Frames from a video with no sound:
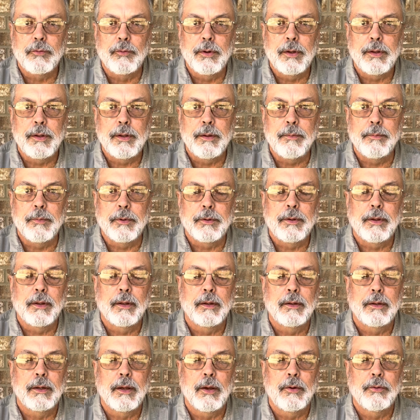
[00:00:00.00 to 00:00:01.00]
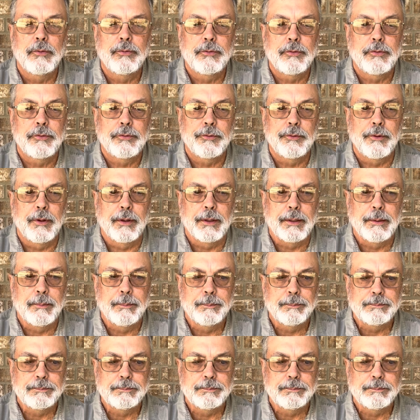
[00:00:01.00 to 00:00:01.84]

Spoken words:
with him until he goes to sleep.